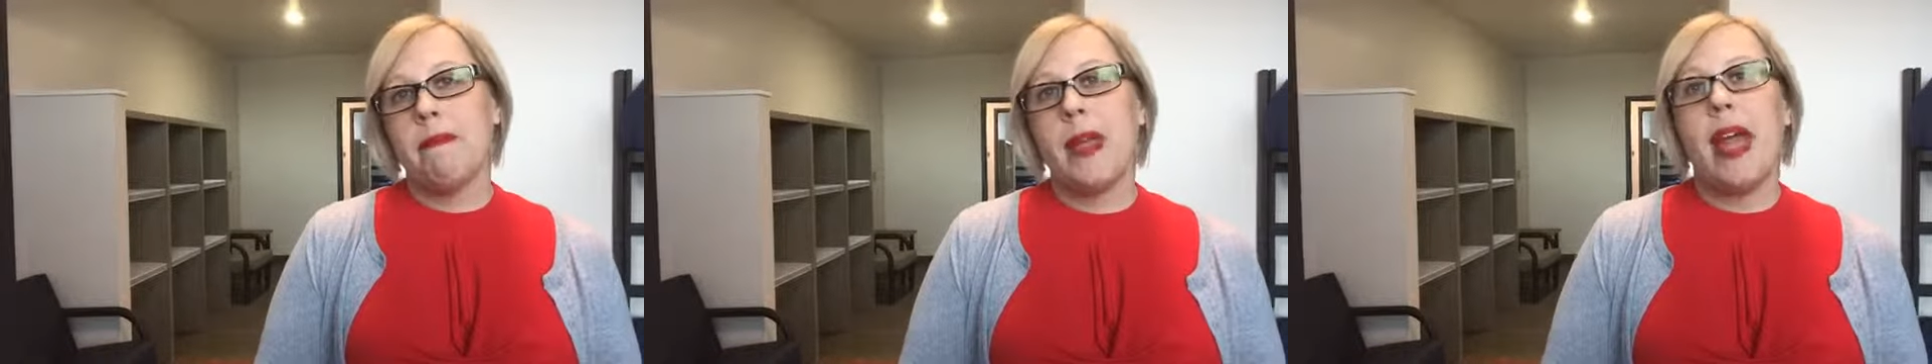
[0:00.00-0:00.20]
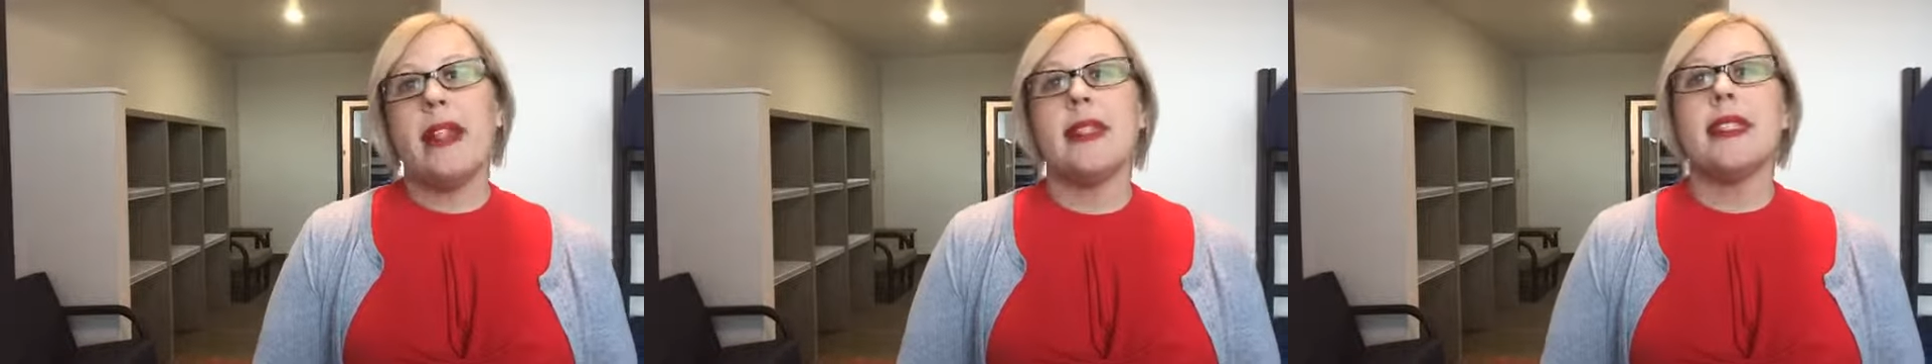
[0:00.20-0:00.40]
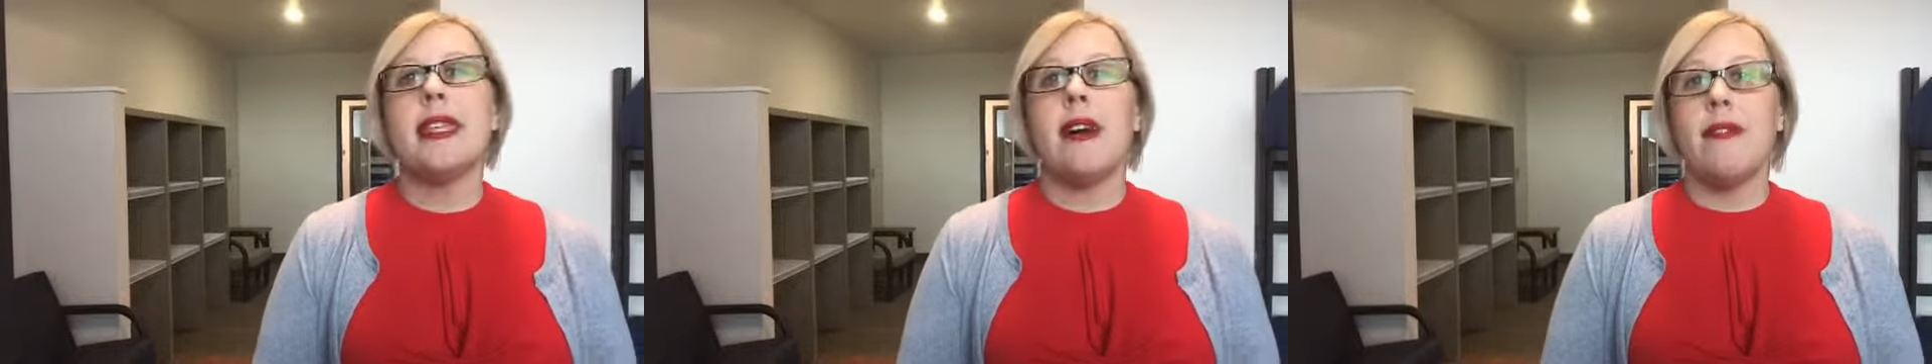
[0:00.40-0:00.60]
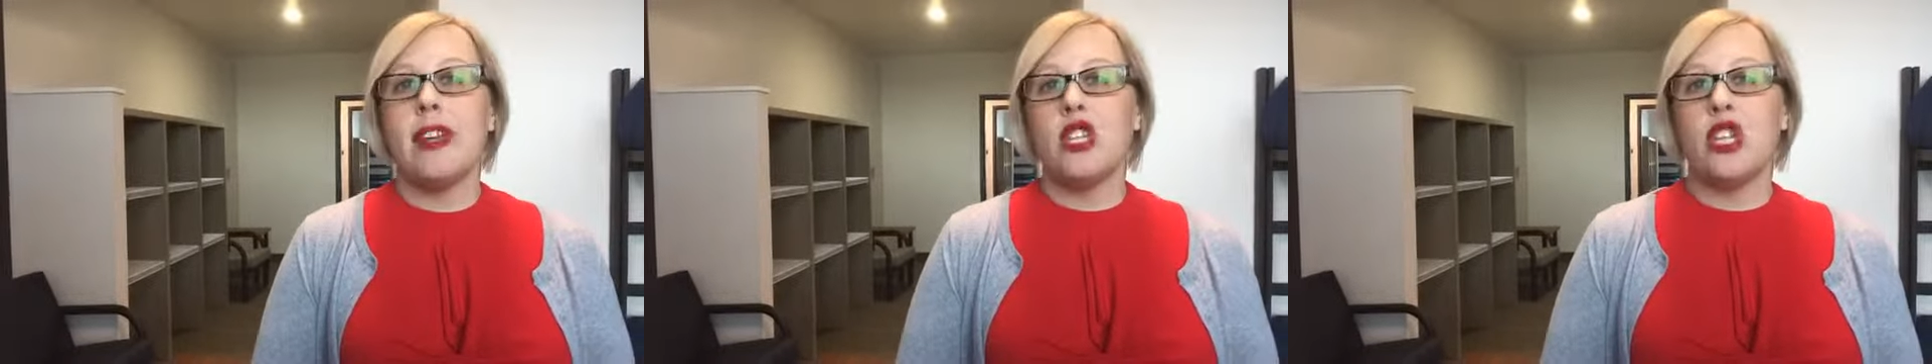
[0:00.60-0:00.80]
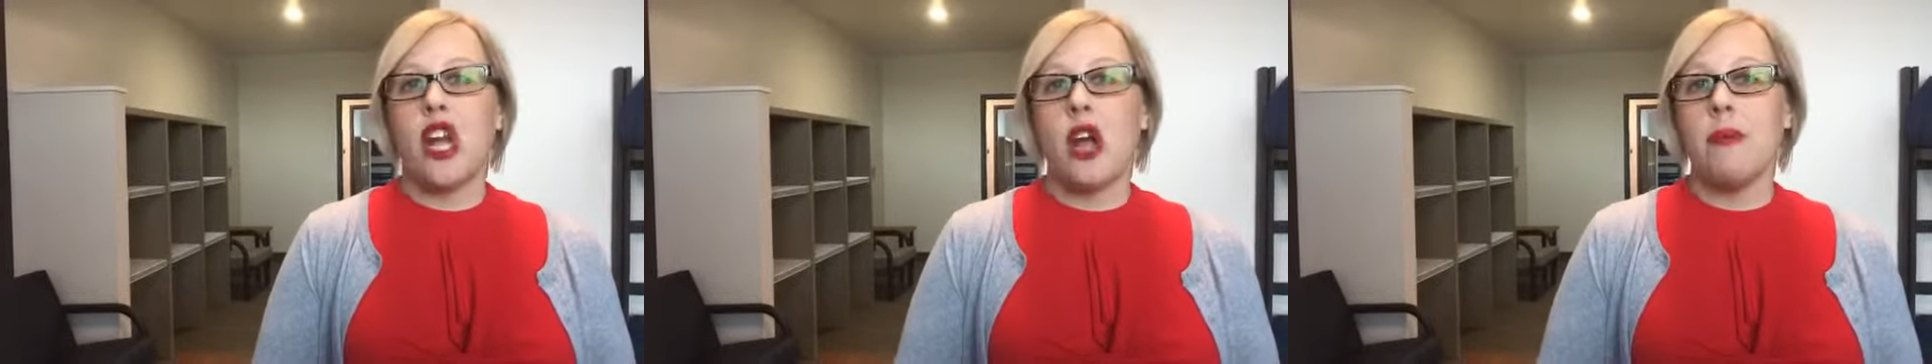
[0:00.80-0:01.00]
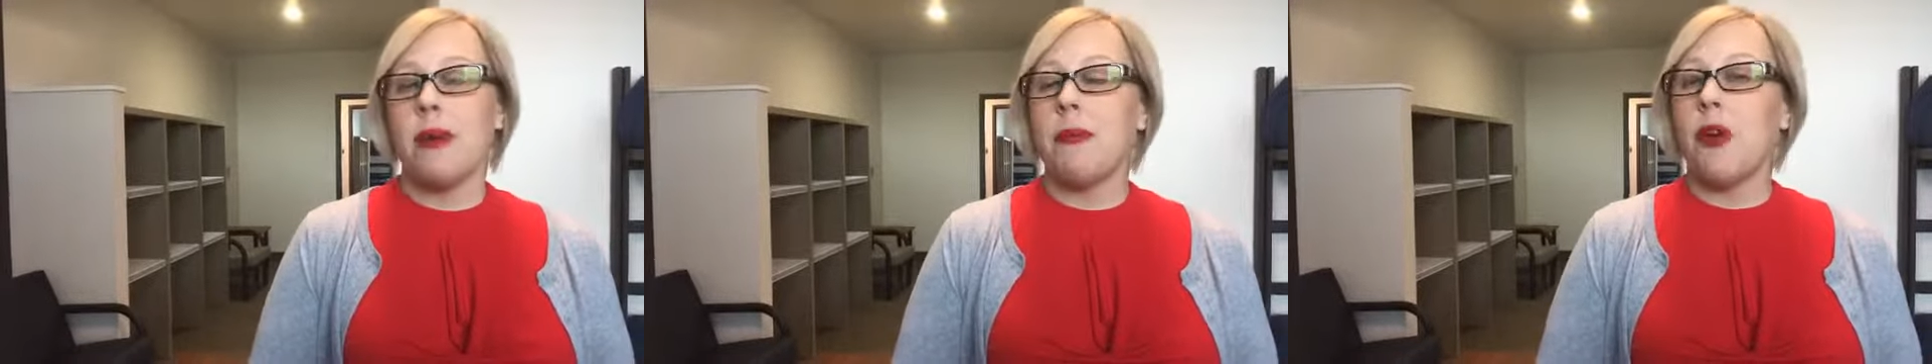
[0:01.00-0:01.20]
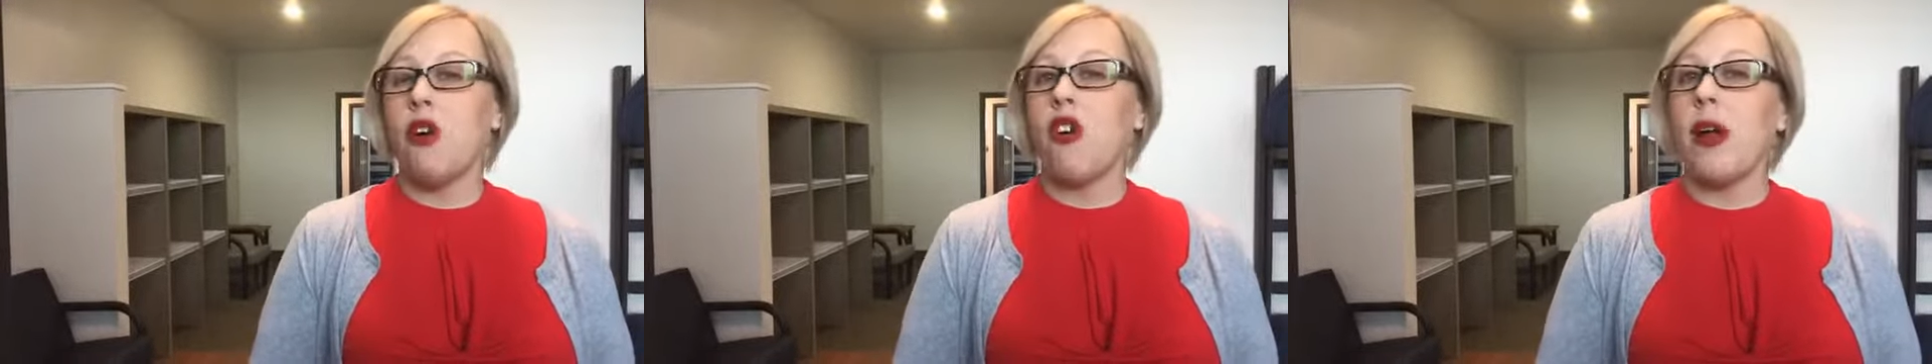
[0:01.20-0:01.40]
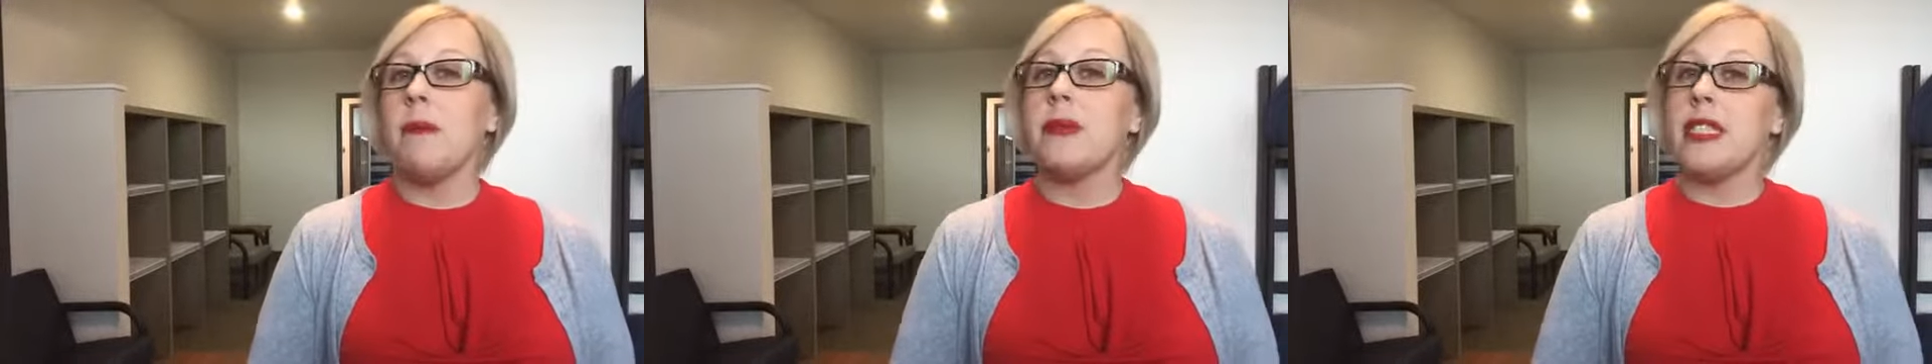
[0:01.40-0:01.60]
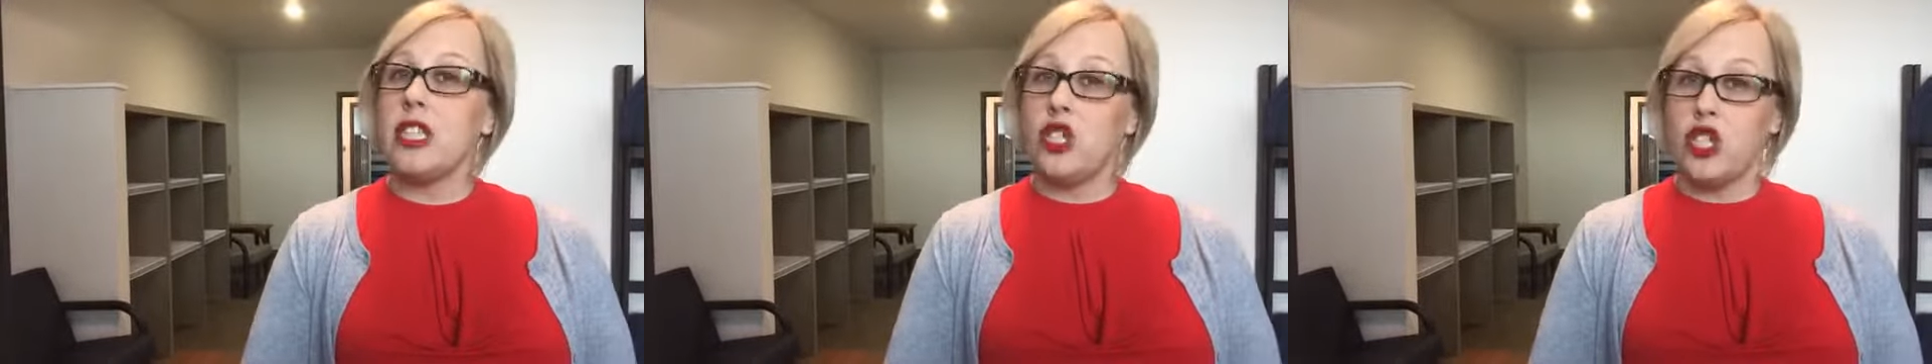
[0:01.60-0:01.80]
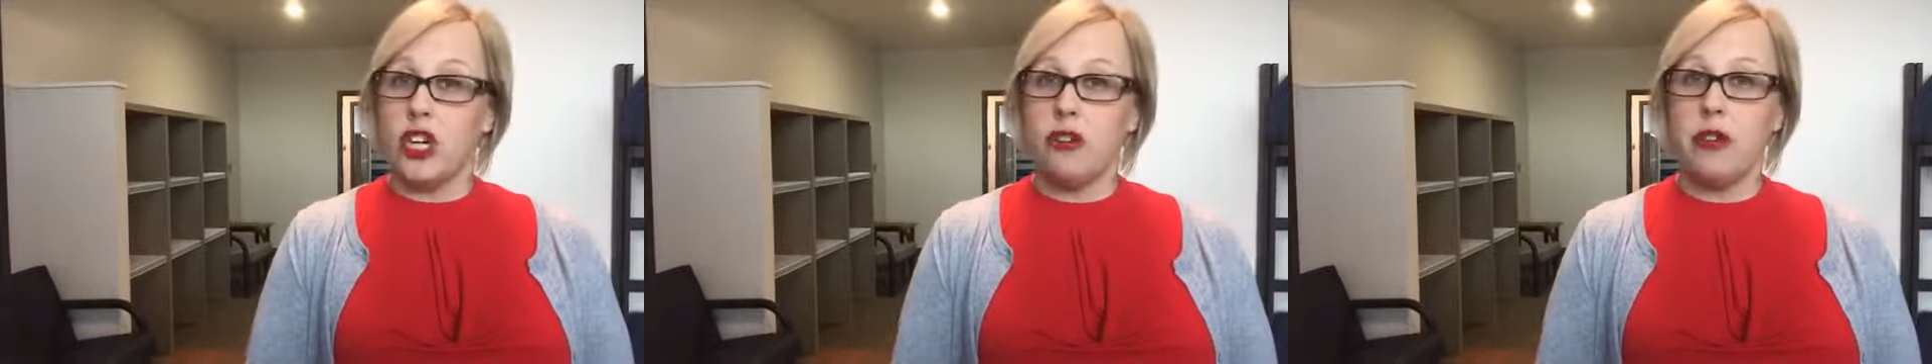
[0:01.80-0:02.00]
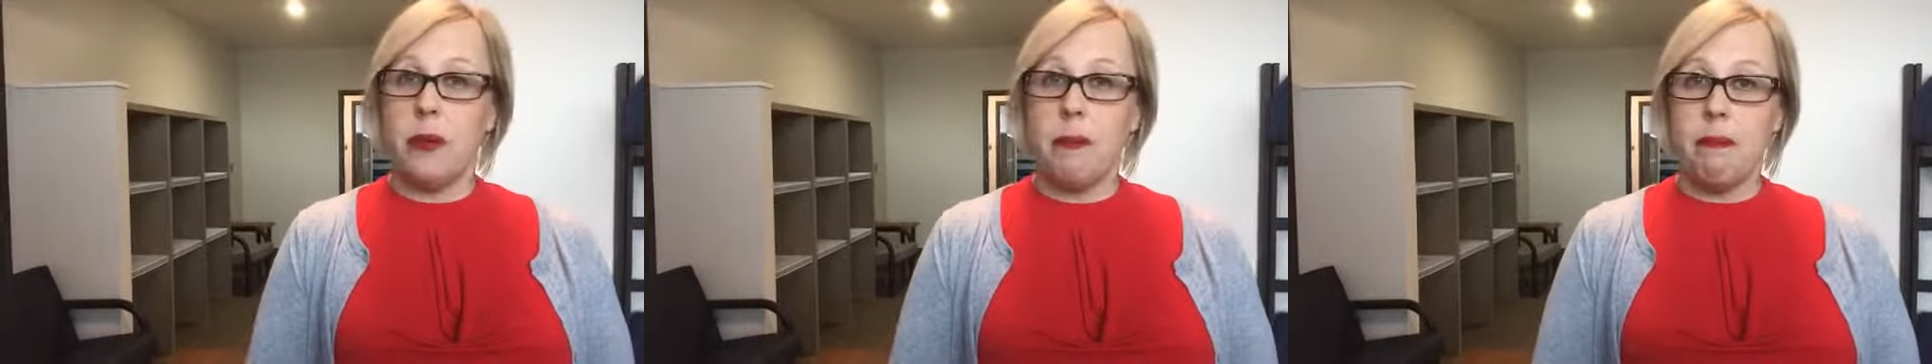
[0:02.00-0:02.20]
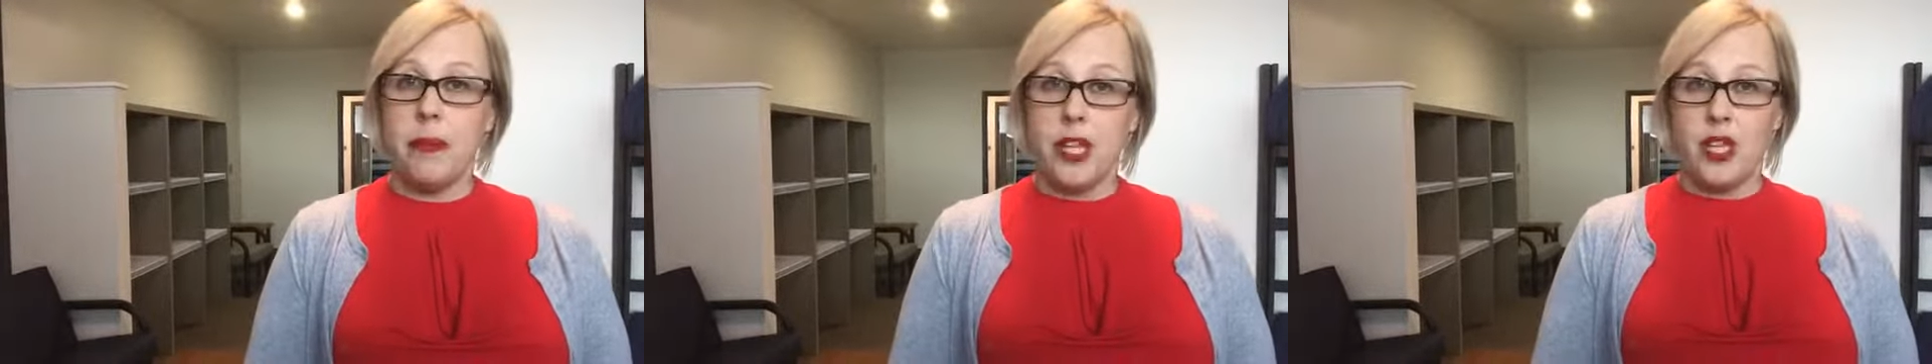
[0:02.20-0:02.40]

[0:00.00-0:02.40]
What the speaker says: and the Salvation Army programs in general,